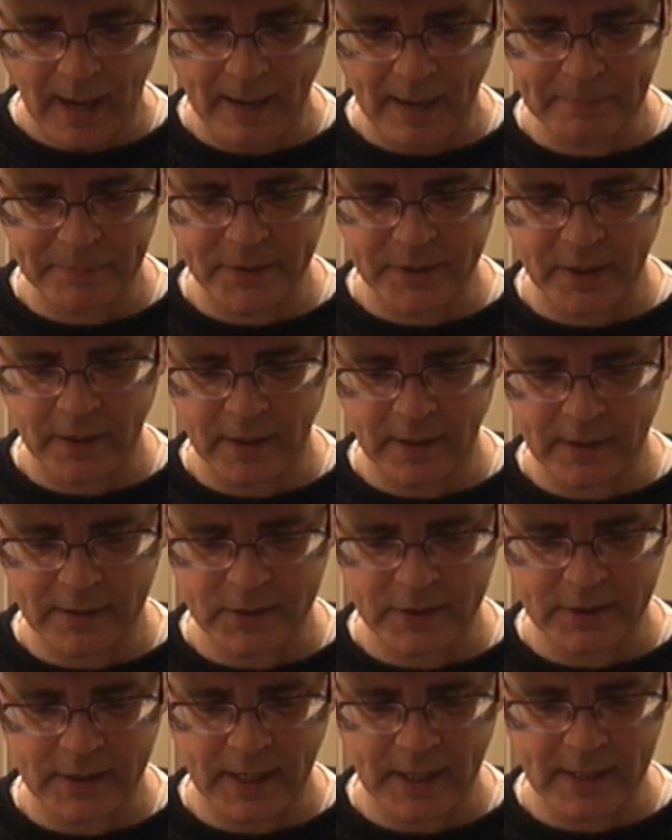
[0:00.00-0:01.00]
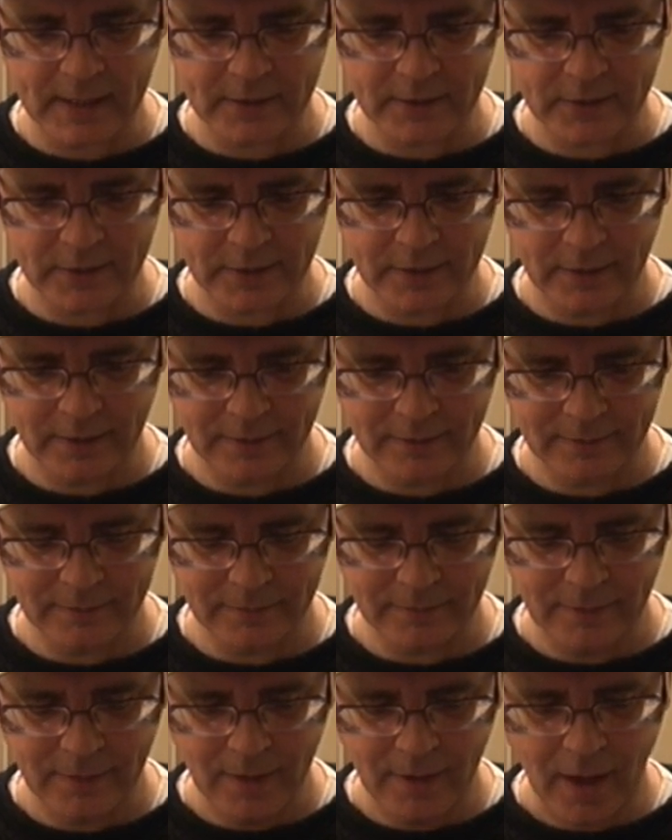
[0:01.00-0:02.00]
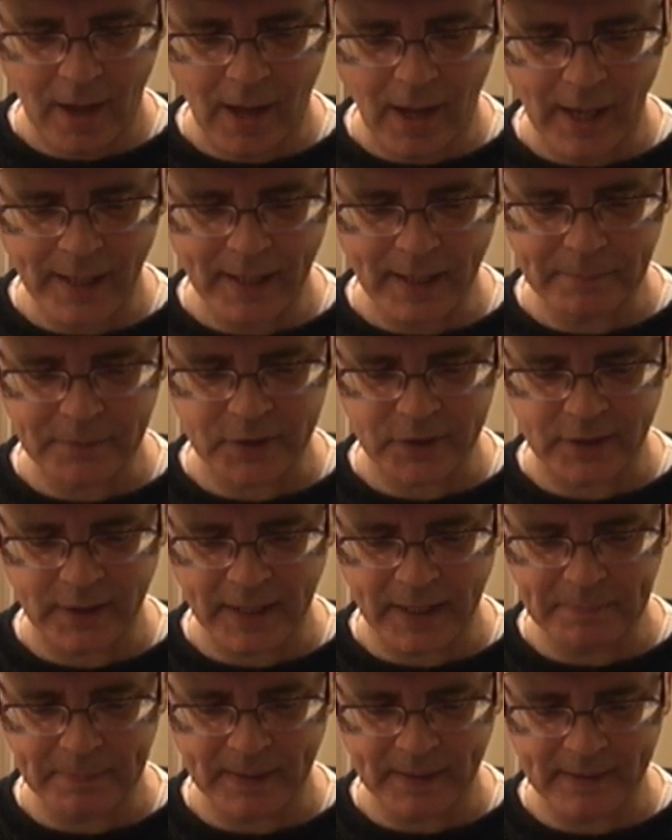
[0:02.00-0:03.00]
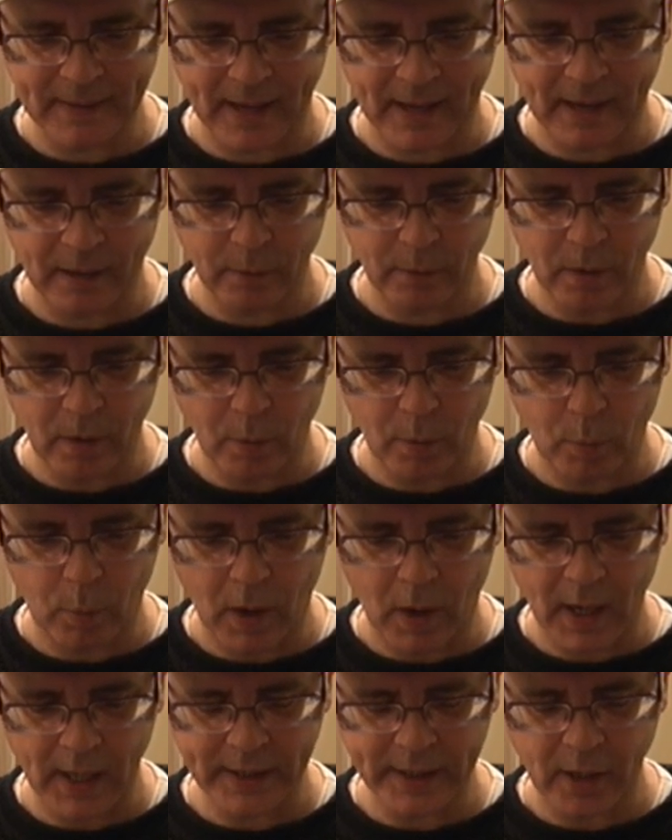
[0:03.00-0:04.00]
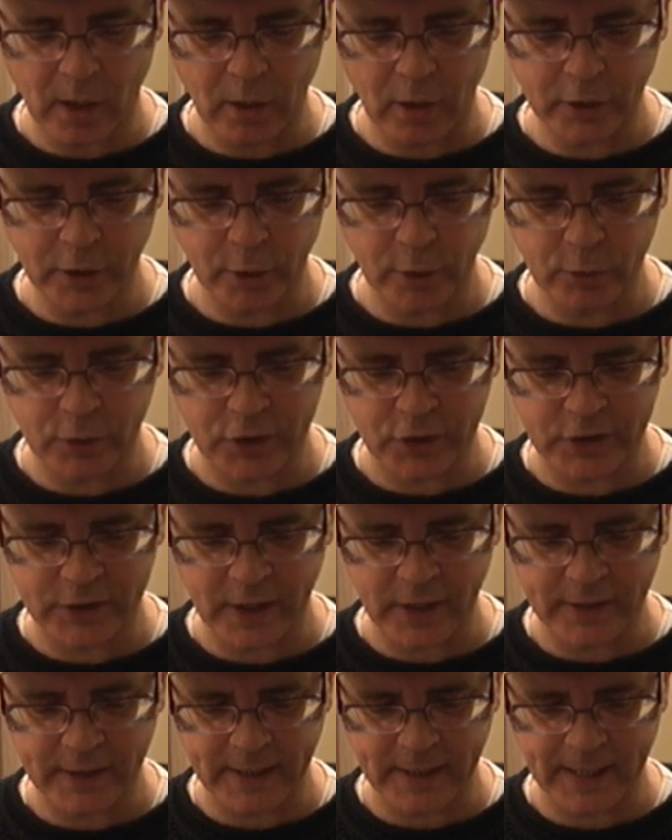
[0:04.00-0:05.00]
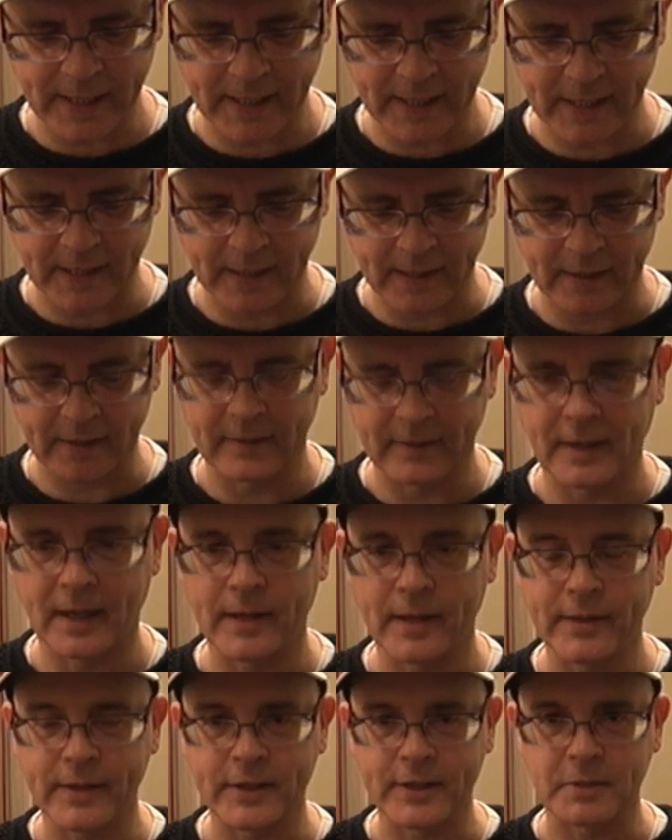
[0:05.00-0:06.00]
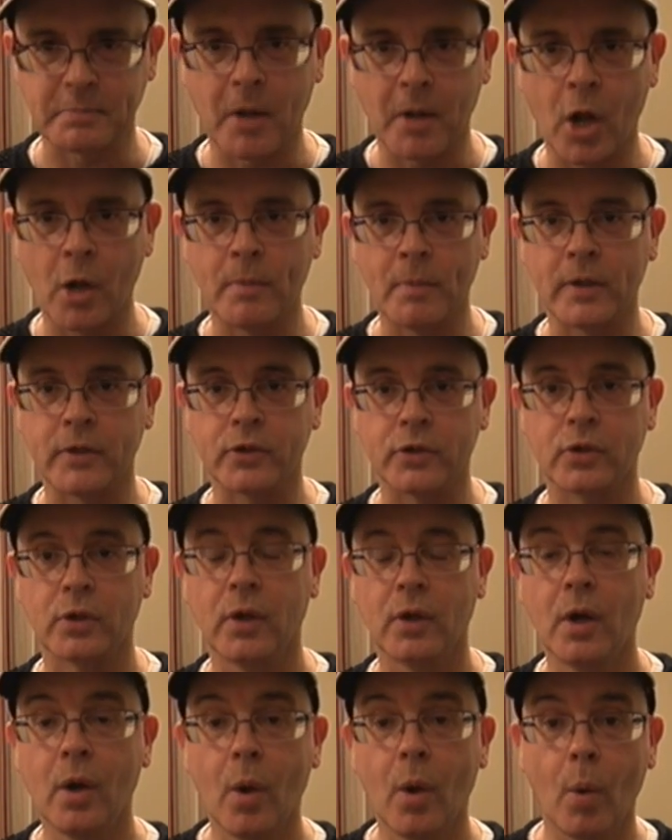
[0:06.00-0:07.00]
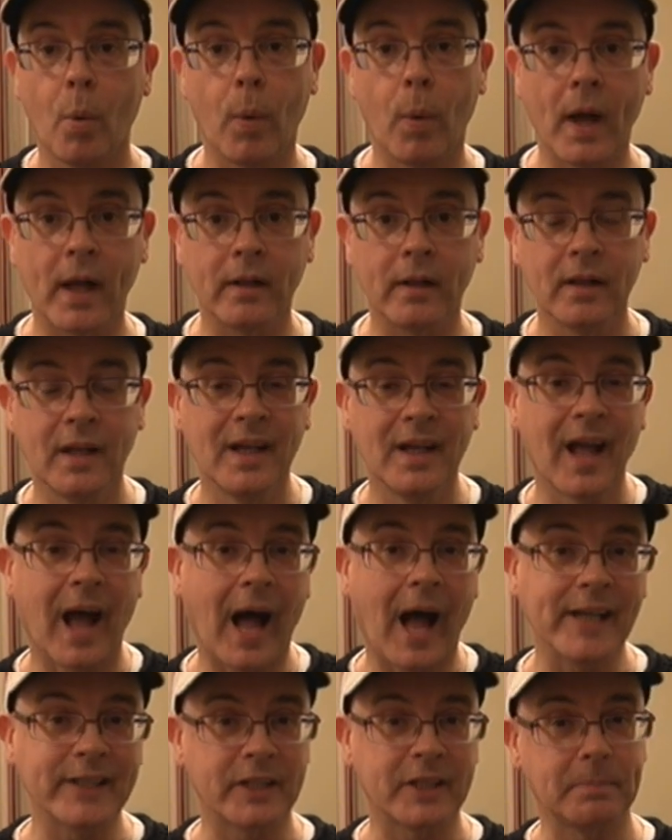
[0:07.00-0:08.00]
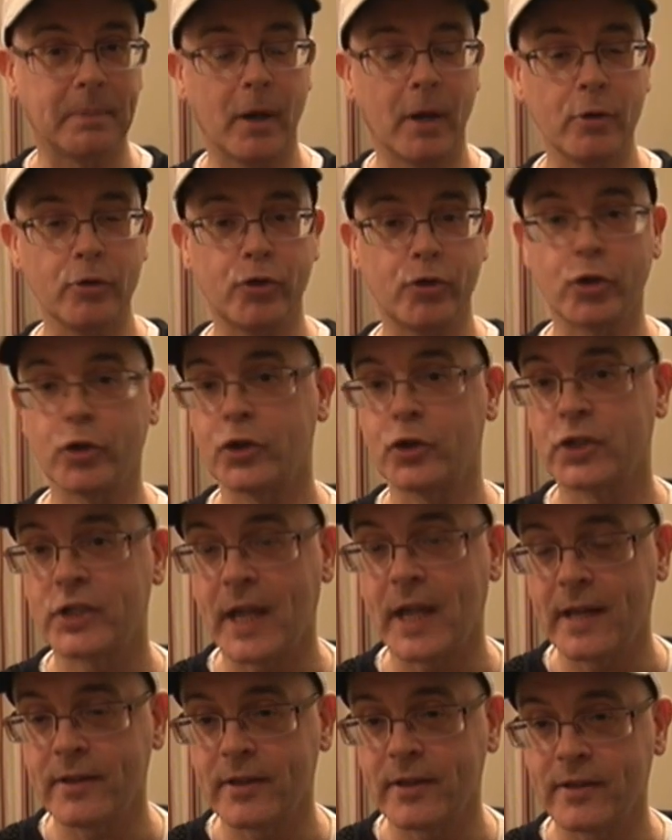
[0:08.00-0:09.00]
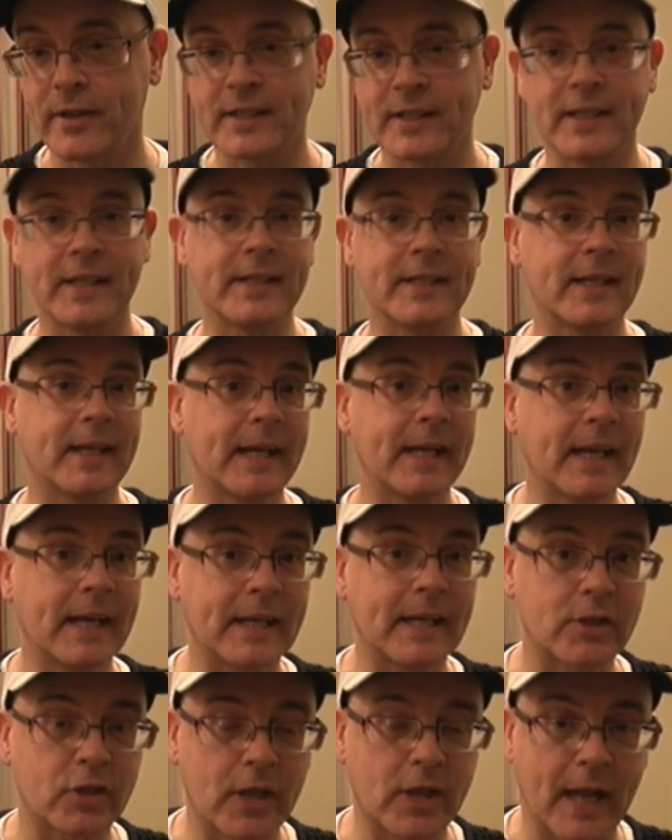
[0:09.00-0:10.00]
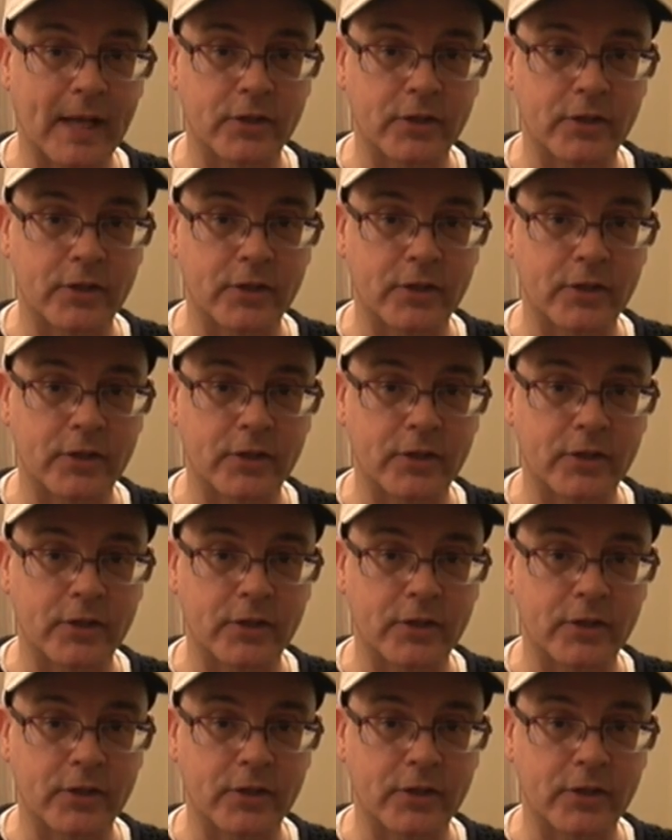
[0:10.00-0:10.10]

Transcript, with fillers: Abdullah says, I am sleeping now. Why are you studying at this moment? Well, I suppose you could say that this is an English